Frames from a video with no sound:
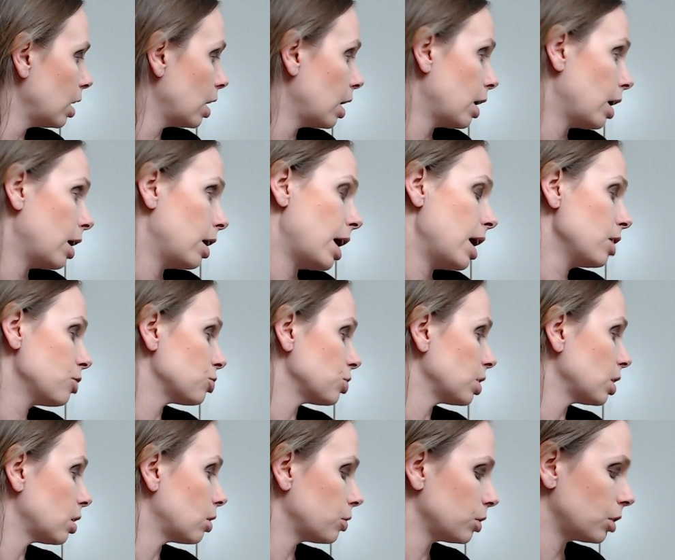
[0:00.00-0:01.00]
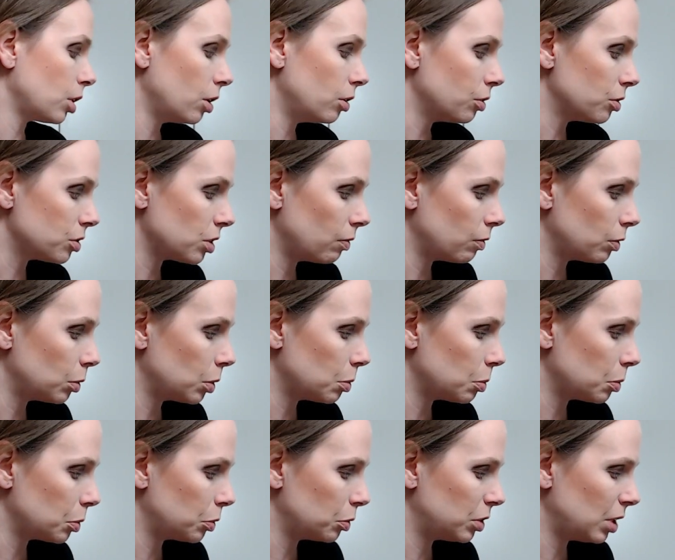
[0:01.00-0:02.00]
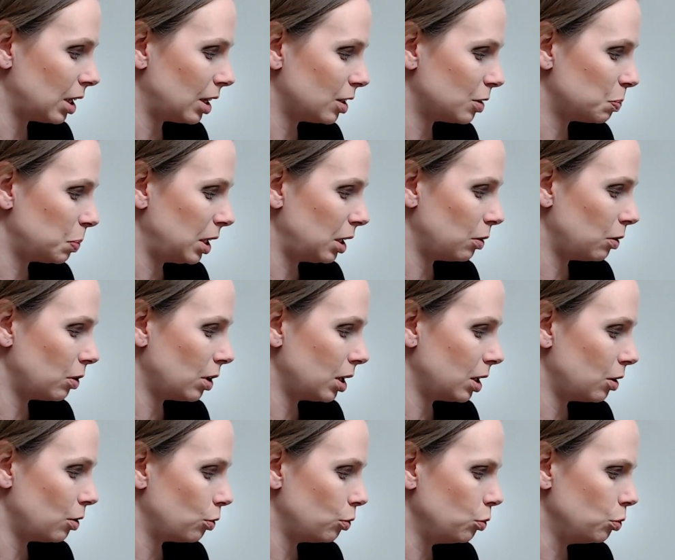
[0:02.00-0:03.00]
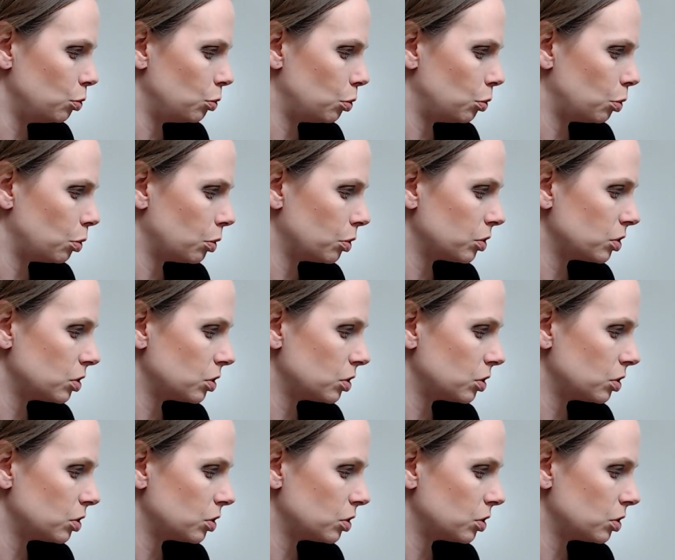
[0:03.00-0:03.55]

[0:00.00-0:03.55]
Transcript: I actually got all the colors everywhere, but we'll take this pinky right here. Ooh,